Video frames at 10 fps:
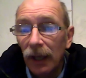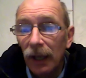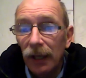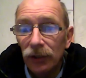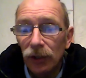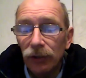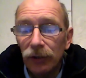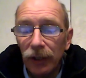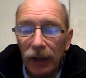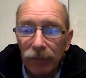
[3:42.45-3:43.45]
It
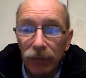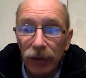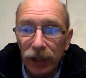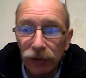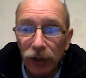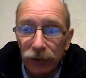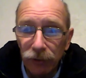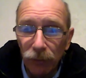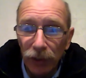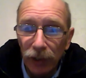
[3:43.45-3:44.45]
shows that they haven't plagiarized
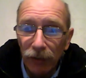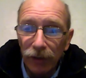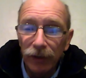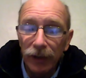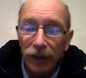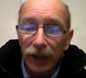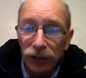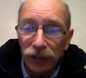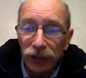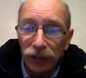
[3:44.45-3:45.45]
from one another. They
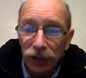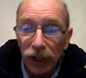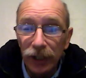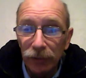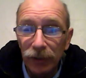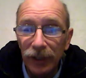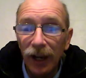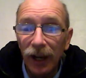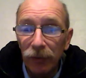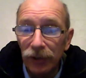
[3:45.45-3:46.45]
actually were
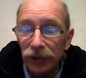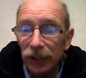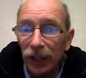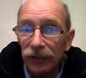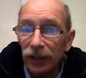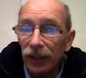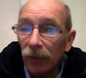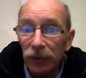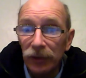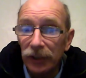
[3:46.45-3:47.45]
genuinely eyewitness accounts. And
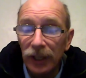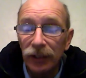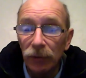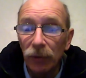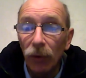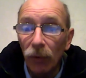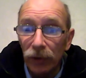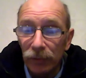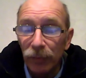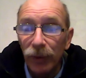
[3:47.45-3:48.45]
eyewitness accounts will
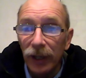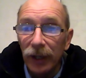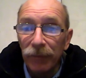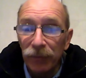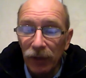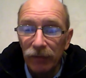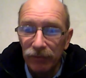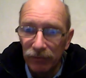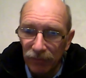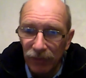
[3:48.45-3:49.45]
always be
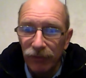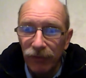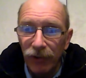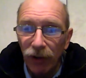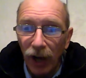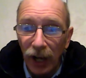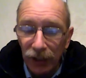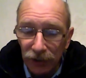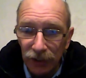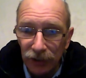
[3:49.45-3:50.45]

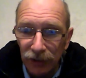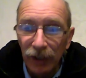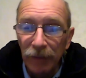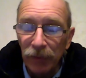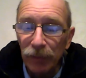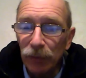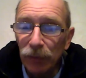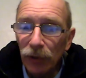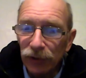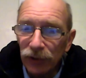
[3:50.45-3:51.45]
varieties.
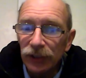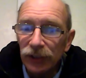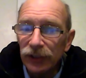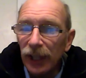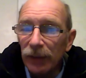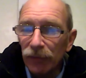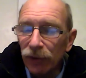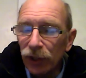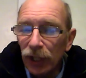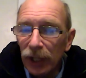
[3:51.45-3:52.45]
People don't see the same
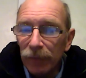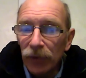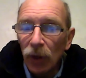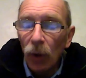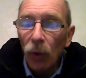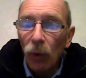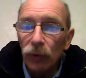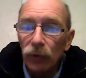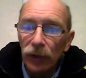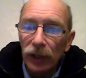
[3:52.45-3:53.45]
thing
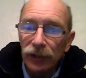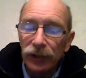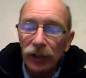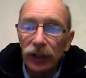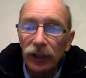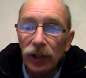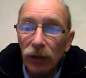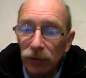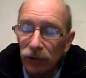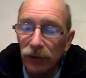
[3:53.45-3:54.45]
or necessarily
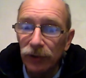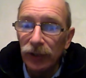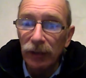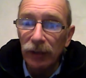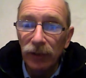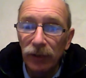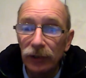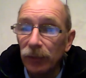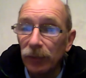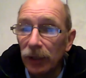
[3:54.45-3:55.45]
note the same
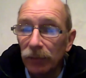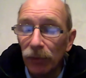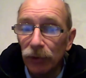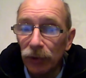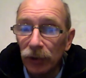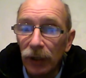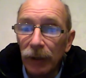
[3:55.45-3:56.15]
things as being important.